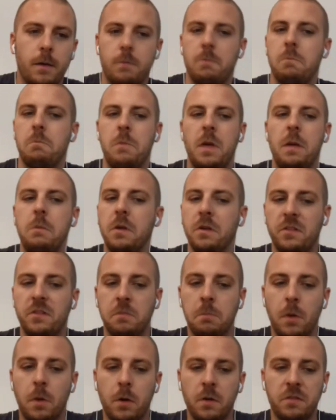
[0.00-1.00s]
maybe a
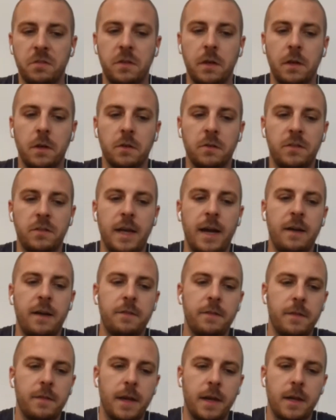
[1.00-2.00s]
small sales
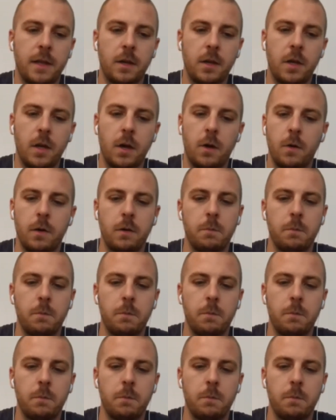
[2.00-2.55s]
staff that can go